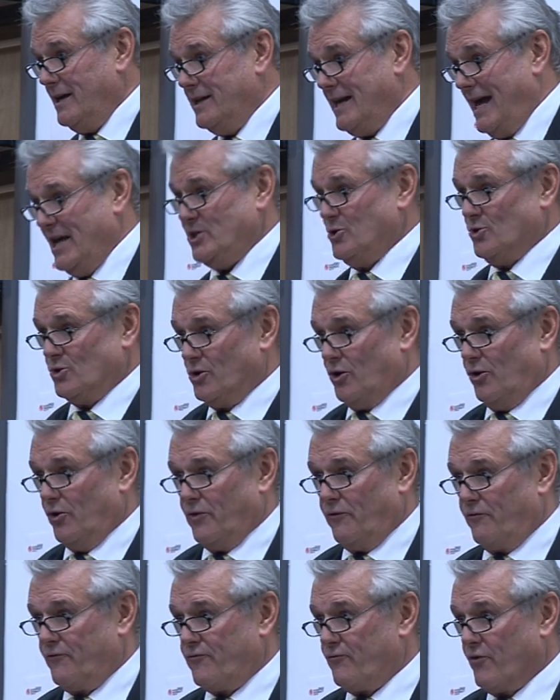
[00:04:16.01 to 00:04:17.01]
It hasn't got
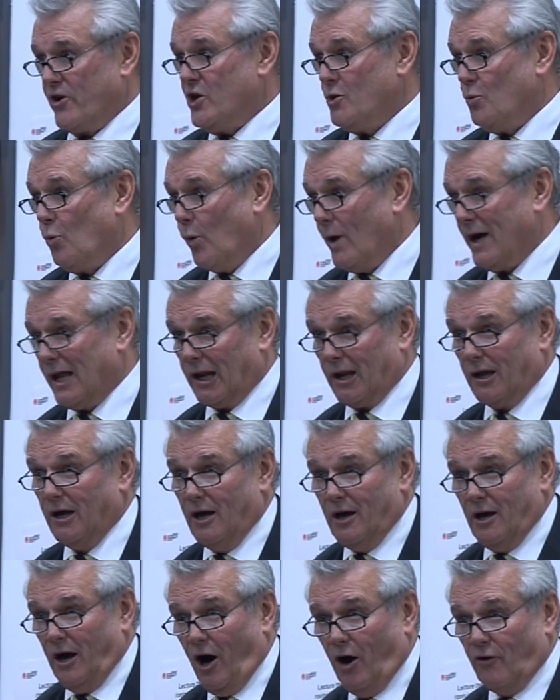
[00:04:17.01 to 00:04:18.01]
the free will
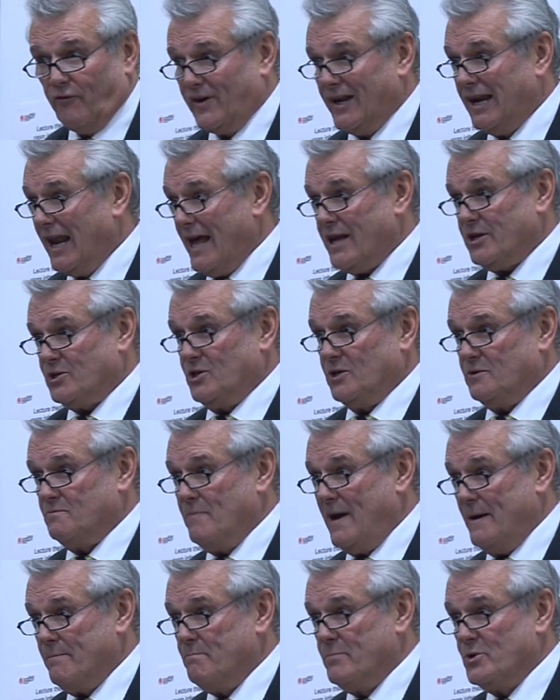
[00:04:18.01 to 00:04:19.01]
of elected
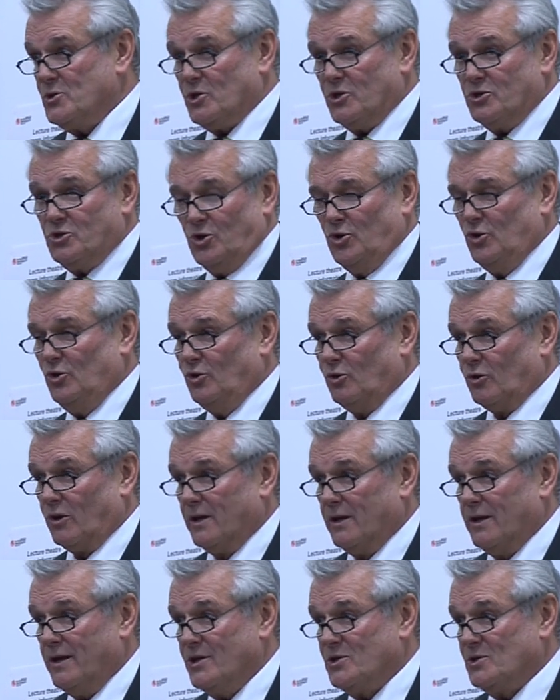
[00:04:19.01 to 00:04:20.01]
members at all.
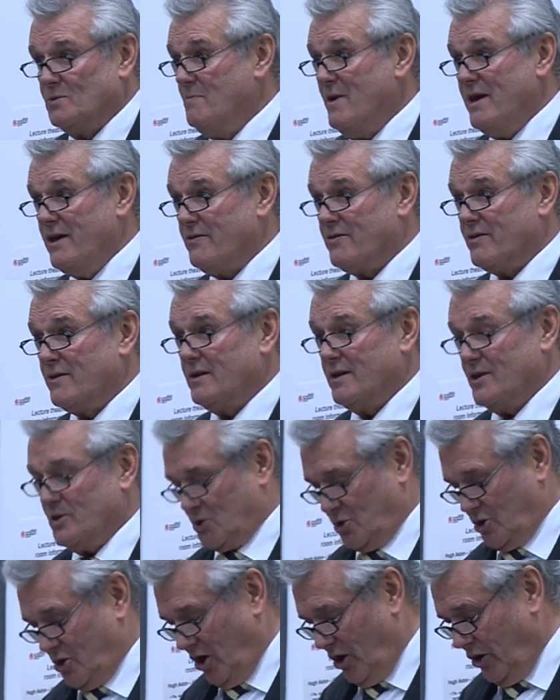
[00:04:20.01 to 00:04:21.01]
It's a myth,
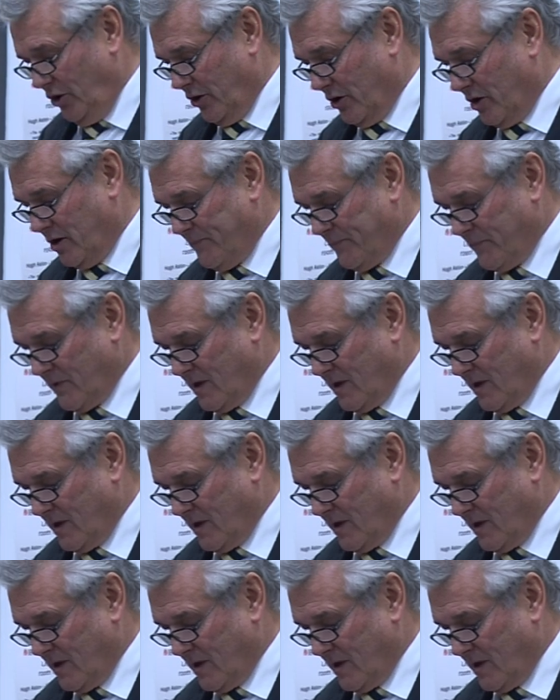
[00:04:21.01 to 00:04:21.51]
it's a con.